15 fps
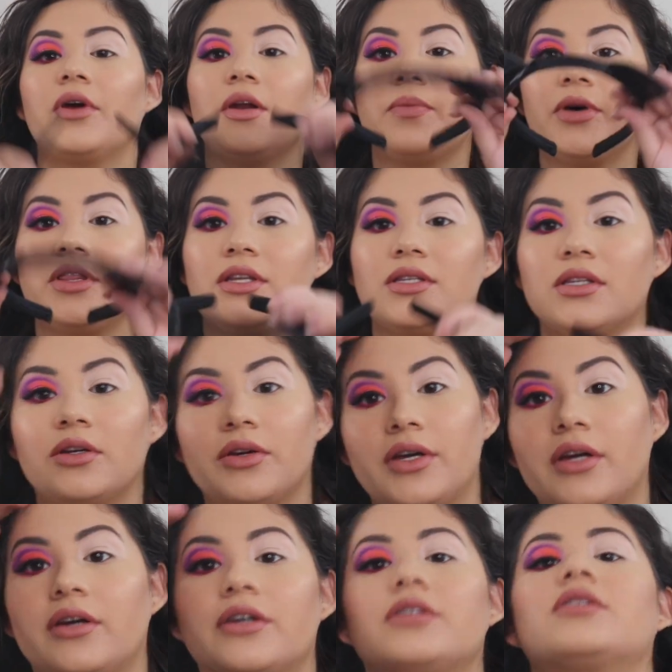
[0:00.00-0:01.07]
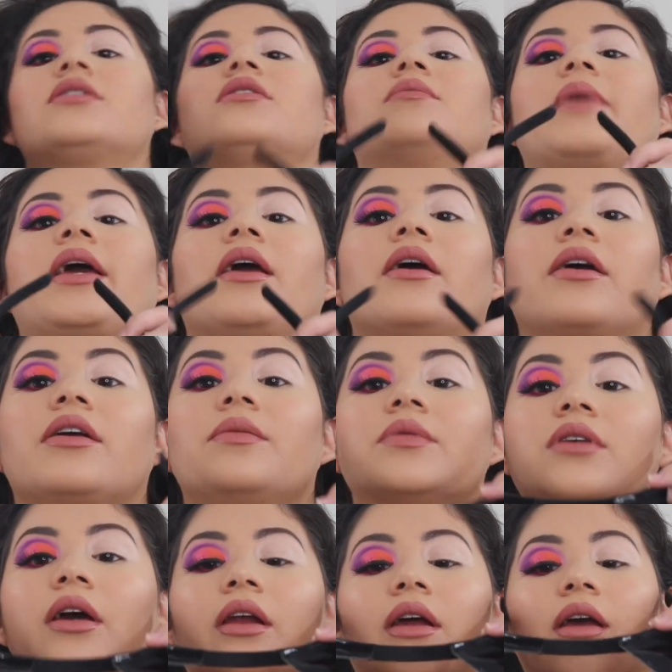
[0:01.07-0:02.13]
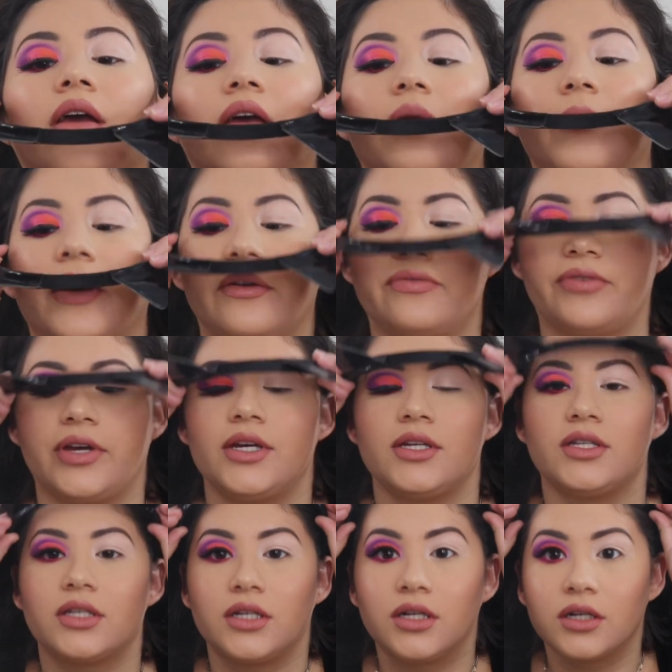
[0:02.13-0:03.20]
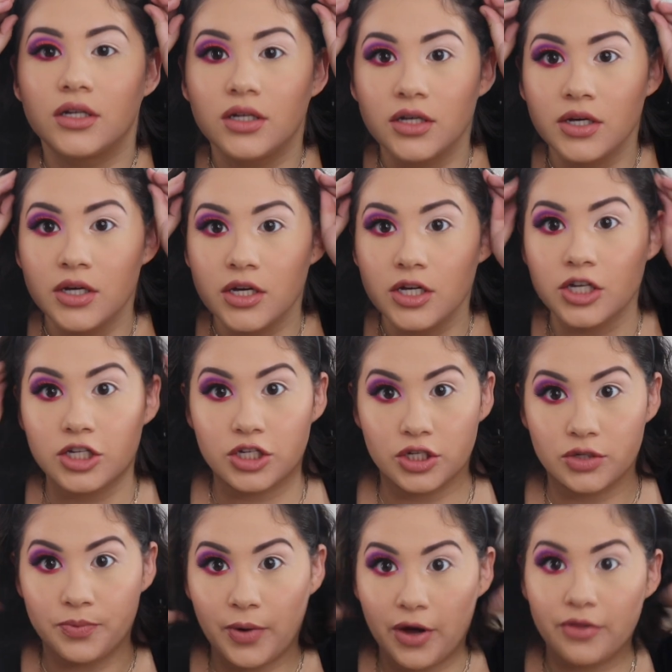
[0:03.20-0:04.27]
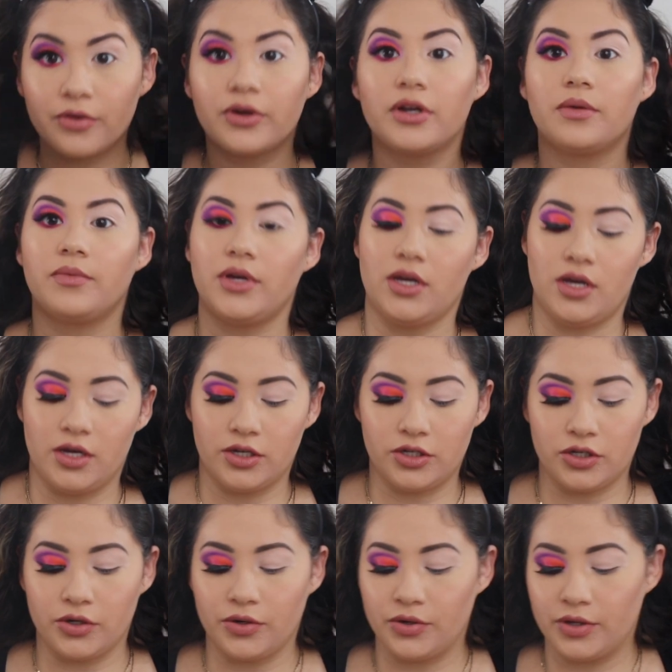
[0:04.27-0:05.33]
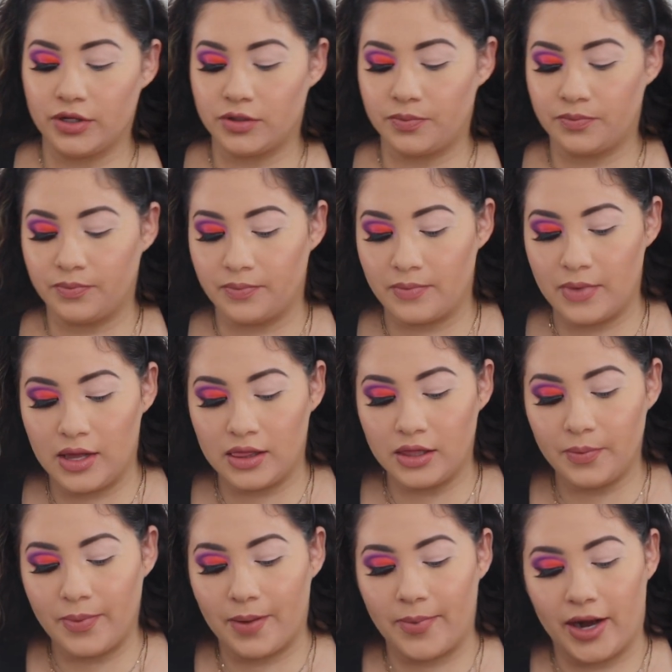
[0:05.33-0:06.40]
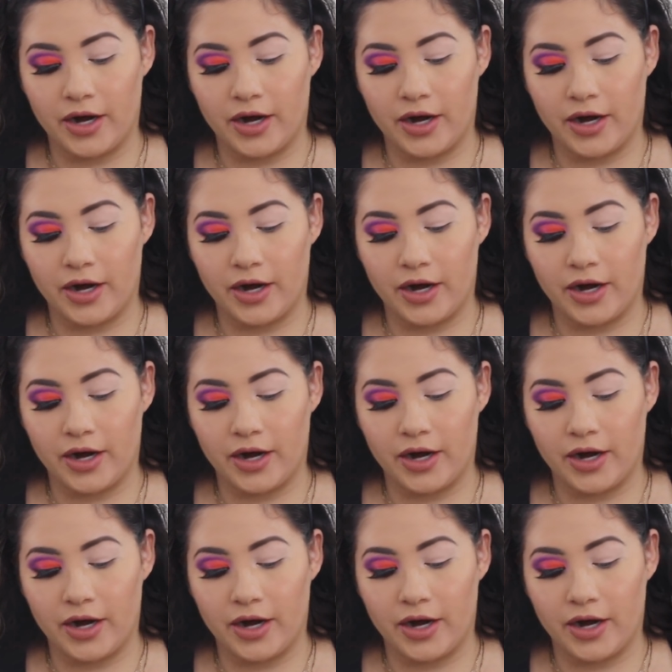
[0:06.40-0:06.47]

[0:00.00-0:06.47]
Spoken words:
I'm gonna put this little ears because my hair keeps getting in my face and it's just bothering me. So it's a little bit